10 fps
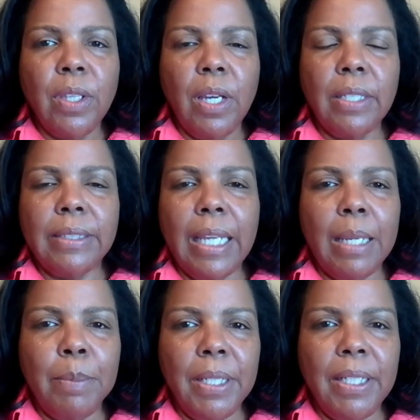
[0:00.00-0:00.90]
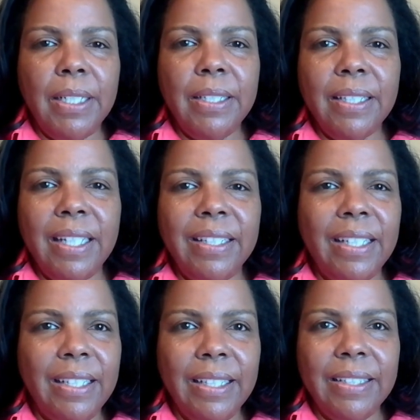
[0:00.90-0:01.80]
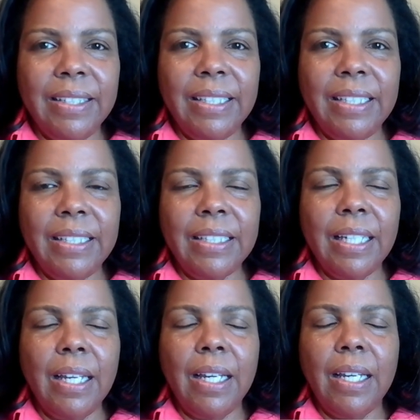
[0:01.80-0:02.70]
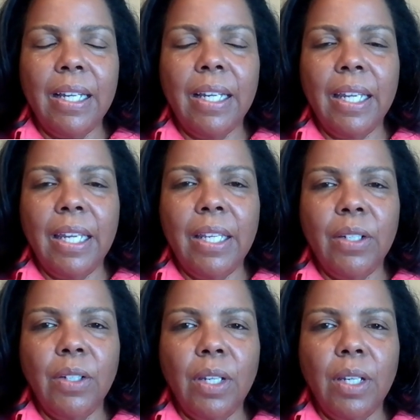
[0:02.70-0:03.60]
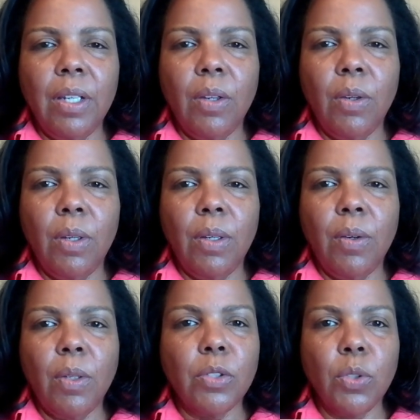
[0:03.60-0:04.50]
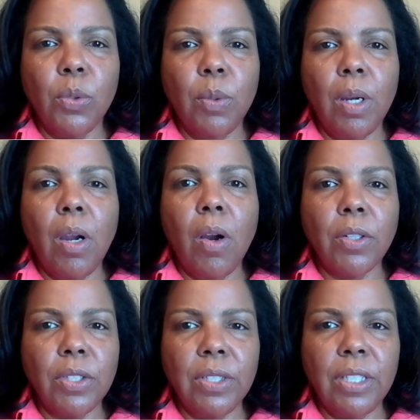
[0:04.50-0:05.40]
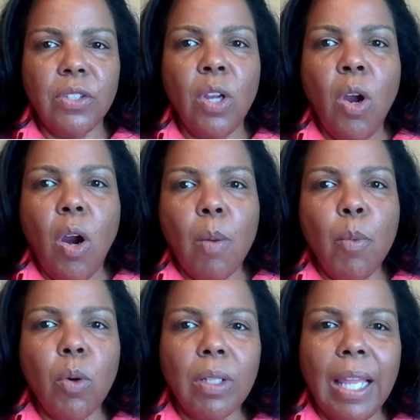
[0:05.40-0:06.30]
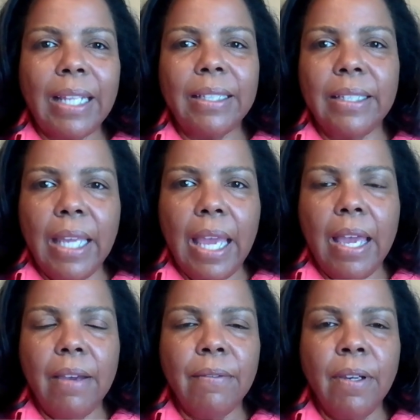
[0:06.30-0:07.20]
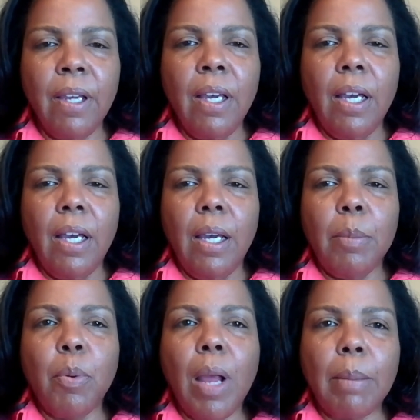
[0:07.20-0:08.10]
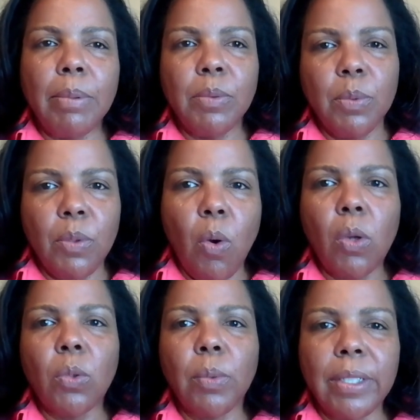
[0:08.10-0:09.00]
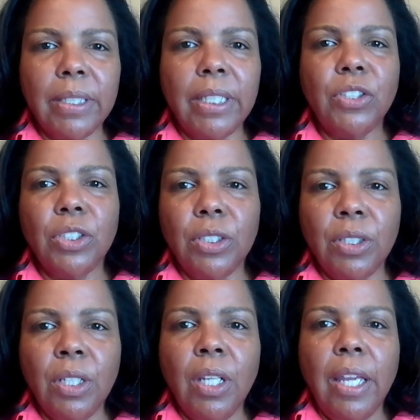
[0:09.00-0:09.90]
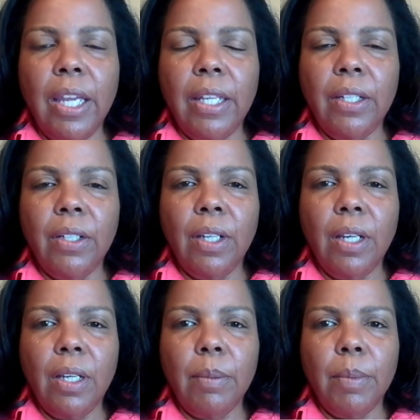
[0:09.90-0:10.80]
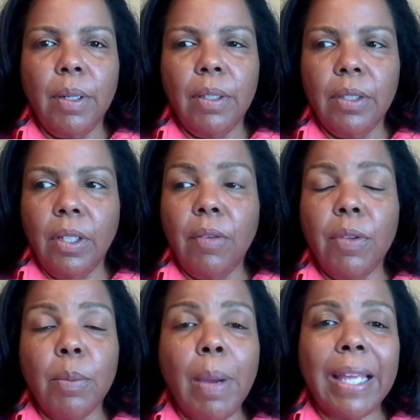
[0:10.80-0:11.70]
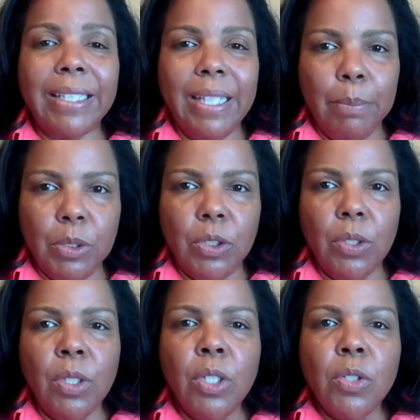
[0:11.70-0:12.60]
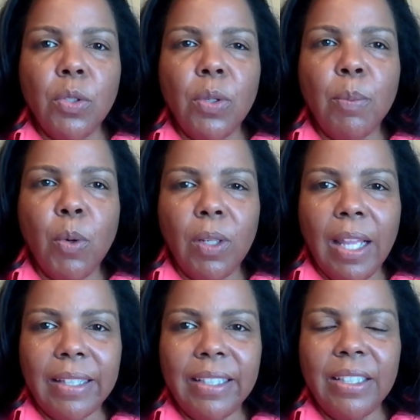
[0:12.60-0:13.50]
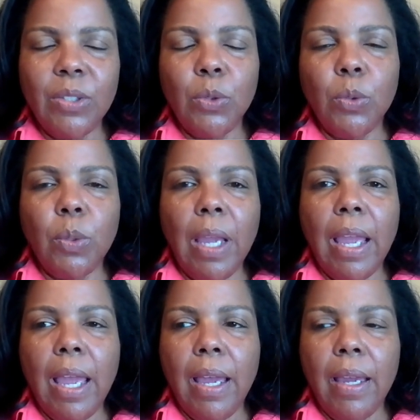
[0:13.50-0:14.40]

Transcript: with uh, diabetes and kidney disease uh, and uh, uh also uh, heart disease are more likely to have uh, problems with autoregulation and um, of their body temperature. So they're more likely to